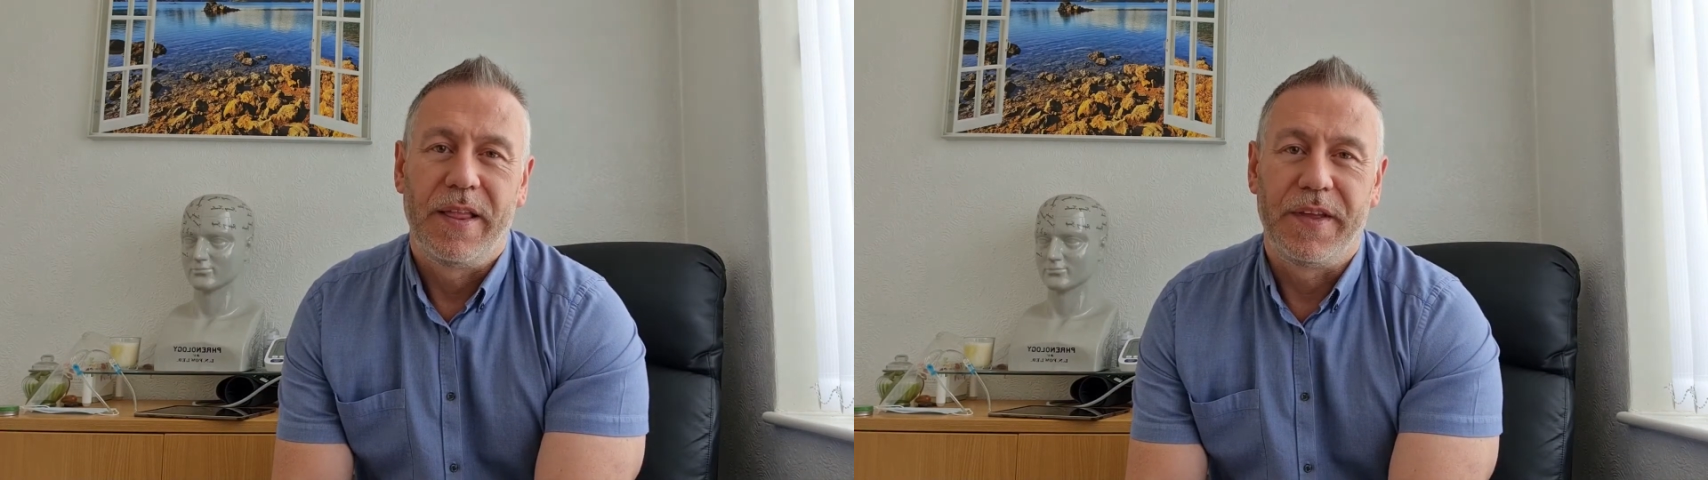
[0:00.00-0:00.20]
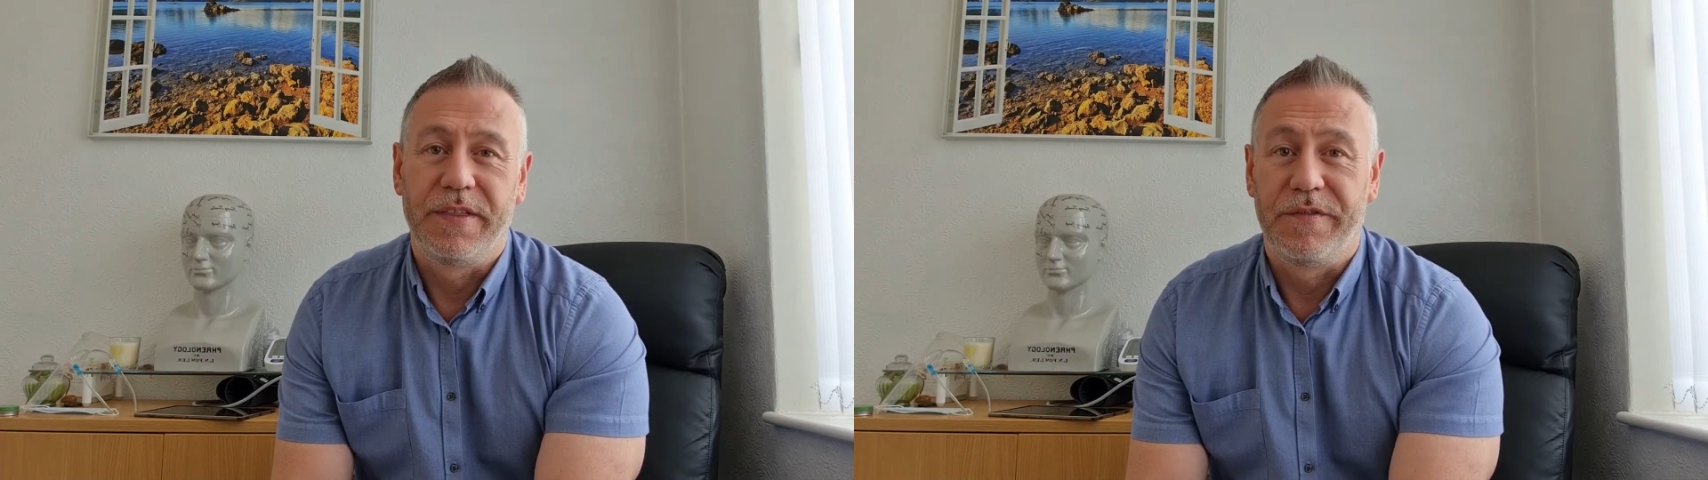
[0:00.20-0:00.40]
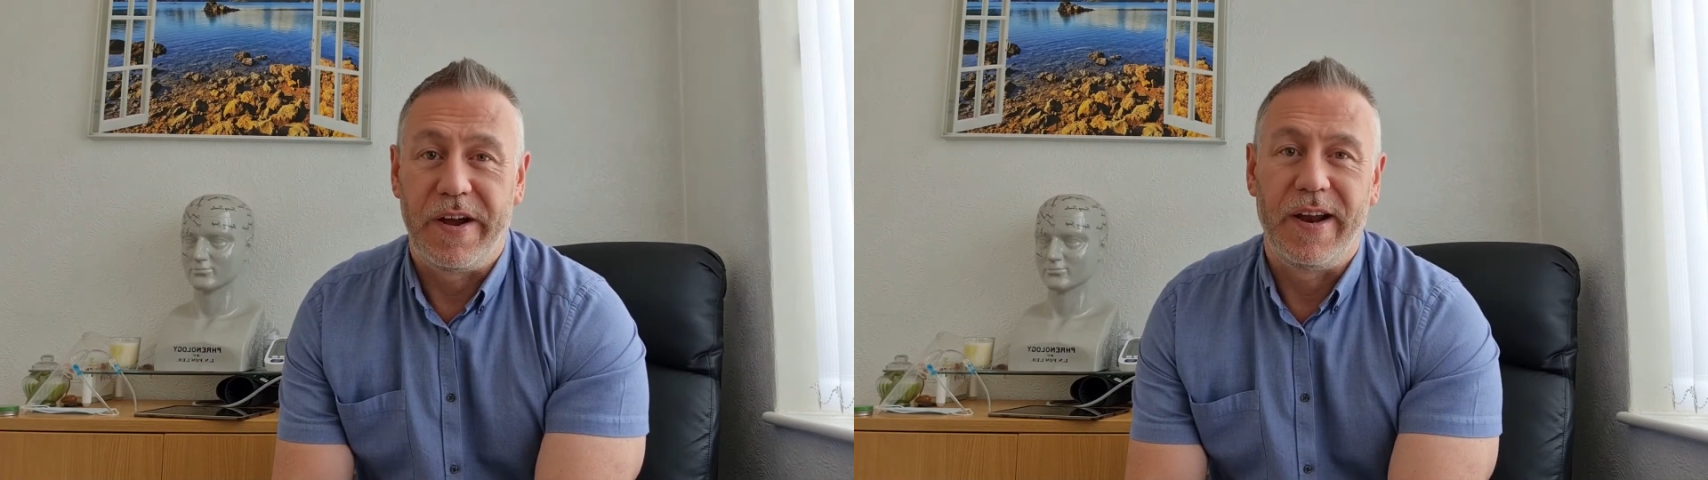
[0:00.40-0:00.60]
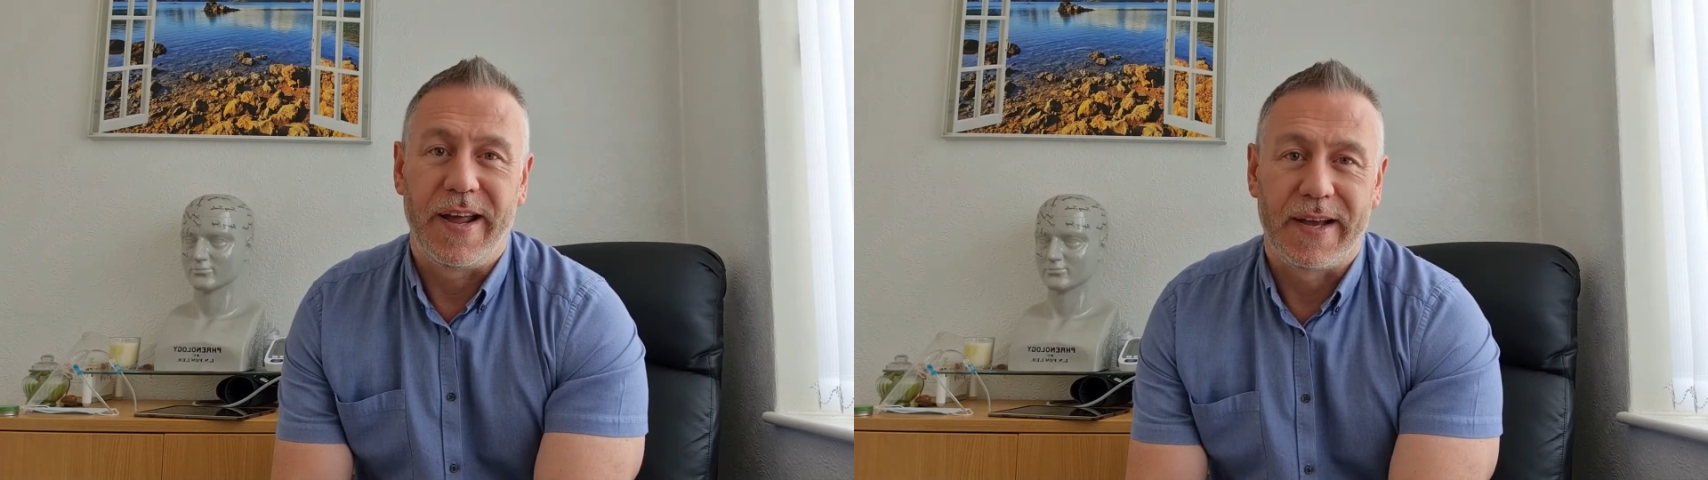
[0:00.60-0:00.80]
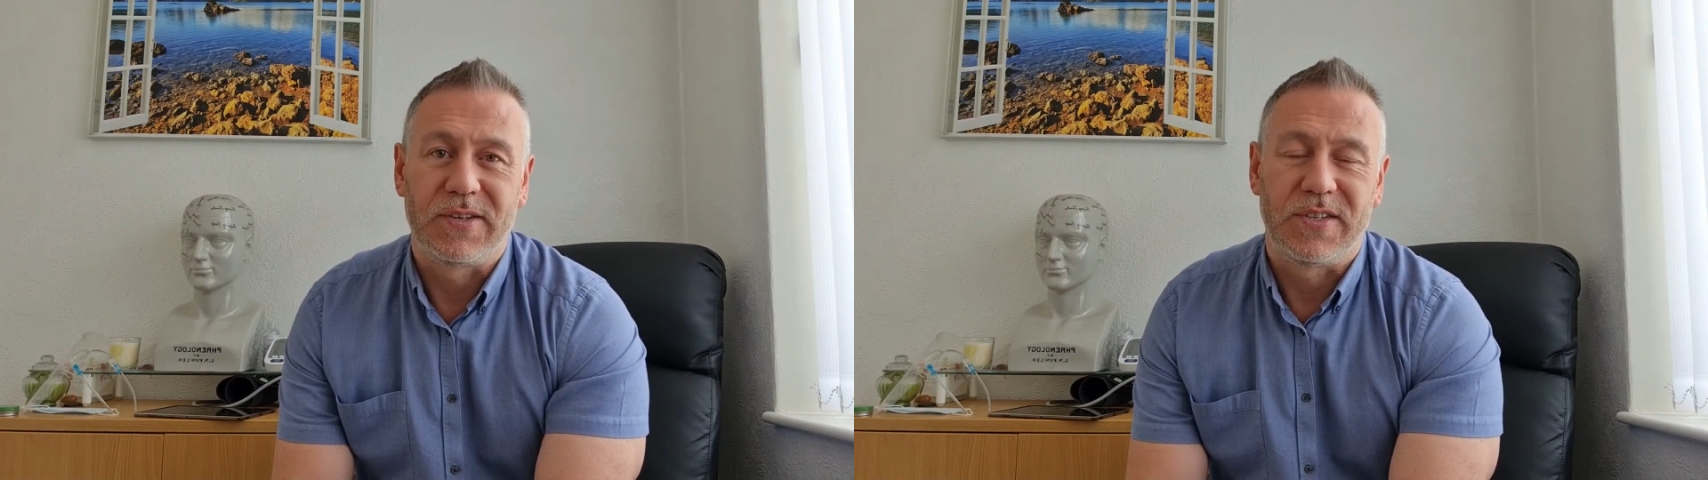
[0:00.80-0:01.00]
And then the very
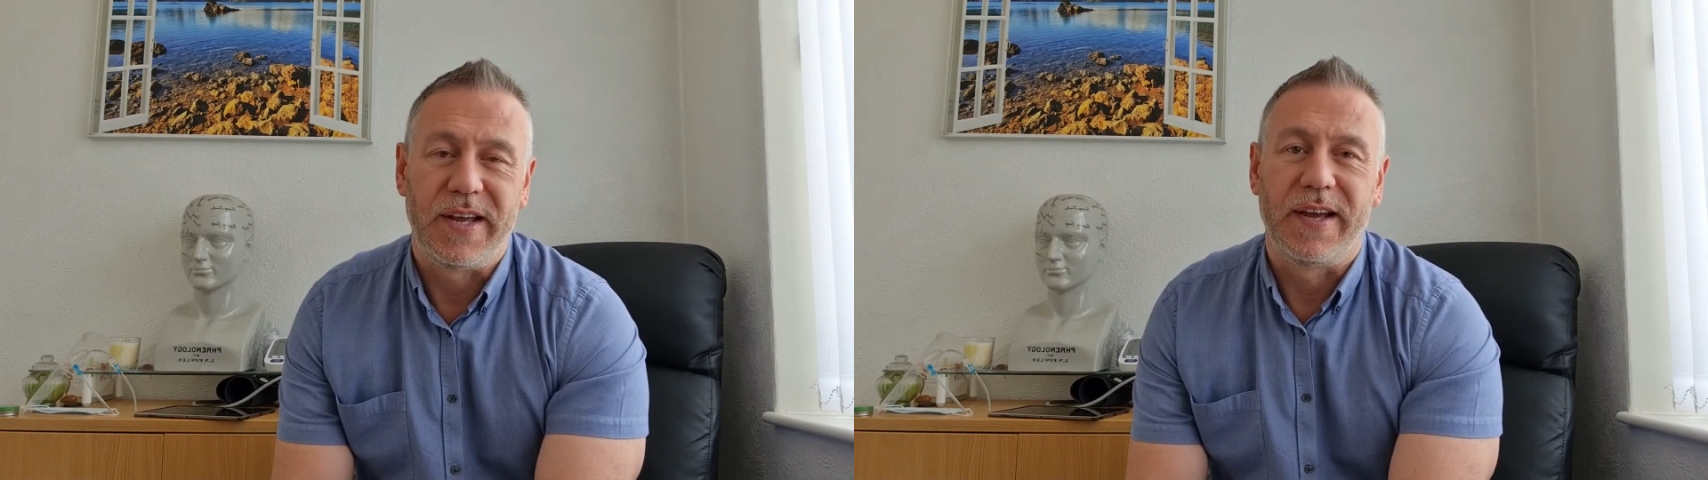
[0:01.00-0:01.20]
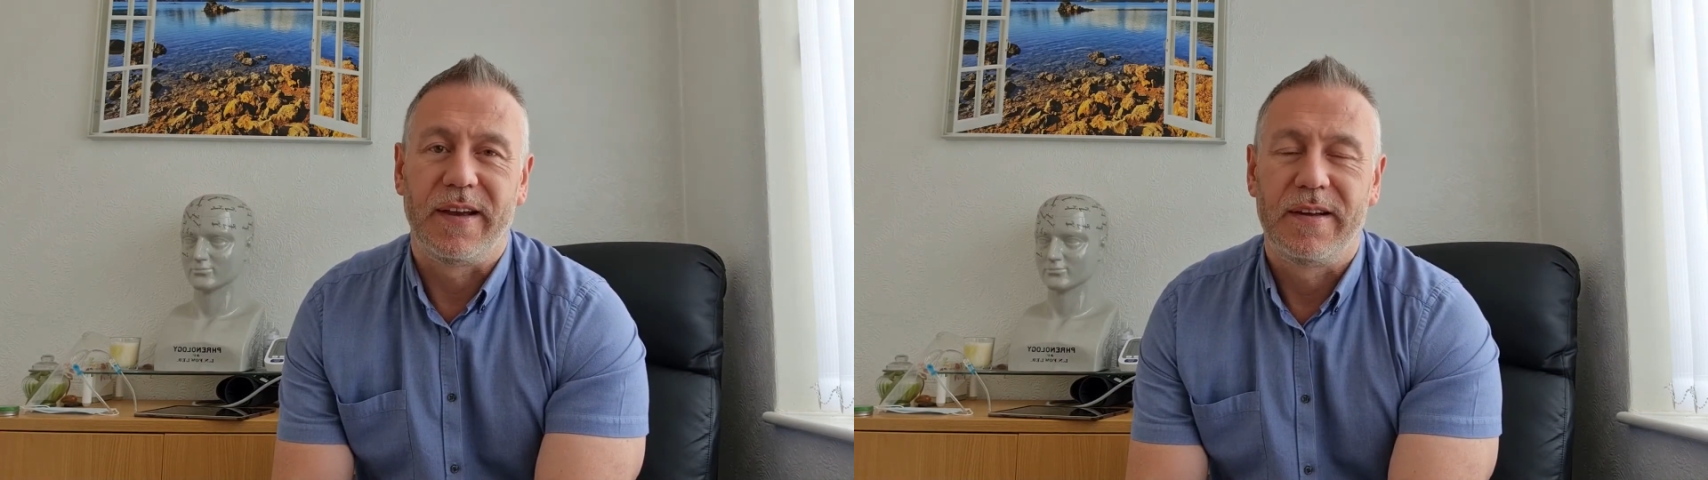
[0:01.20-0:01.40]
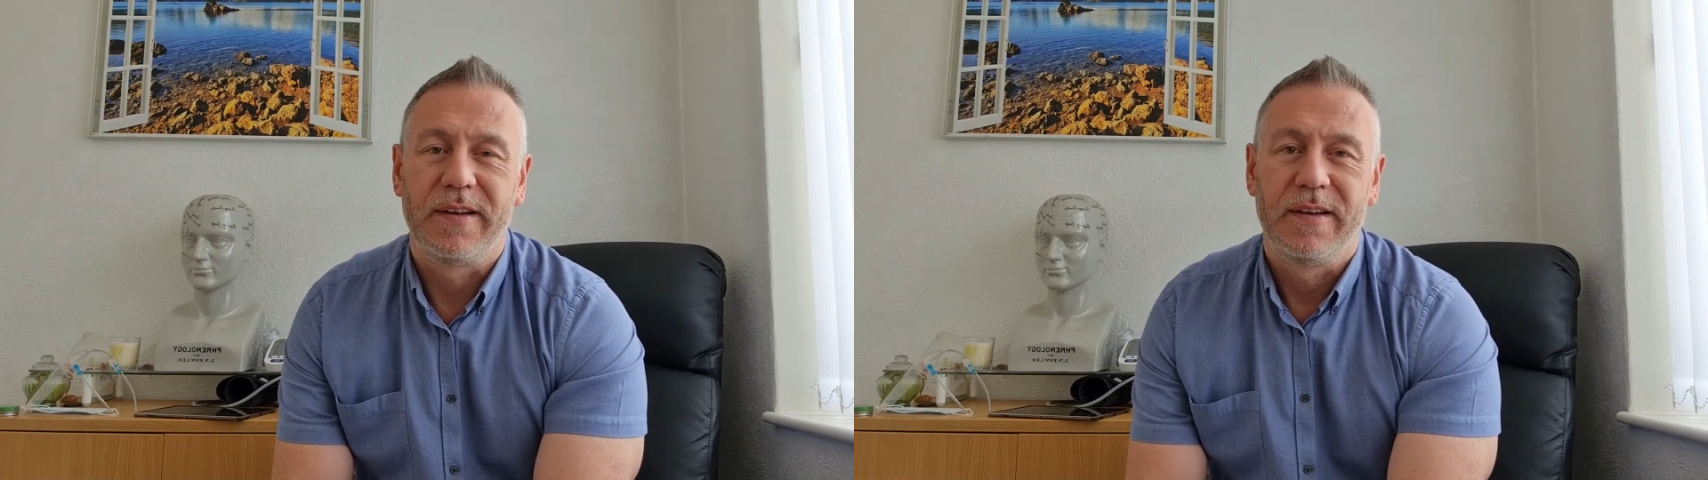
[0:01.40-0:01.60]
next day,